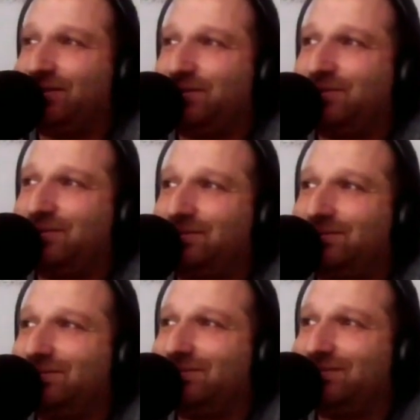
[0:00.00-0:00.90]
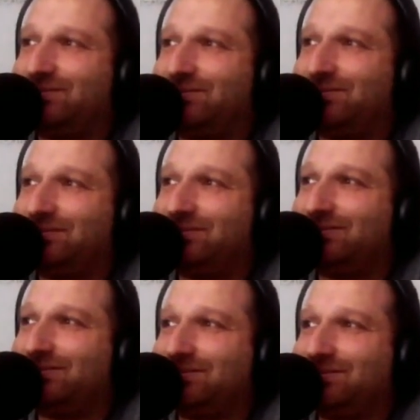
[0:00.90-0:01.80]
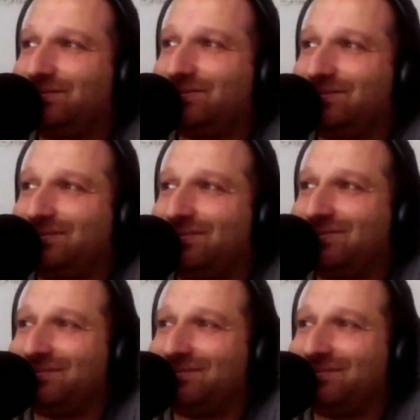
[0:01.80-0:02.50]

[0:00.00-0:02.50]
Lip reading: This person isn't speaking.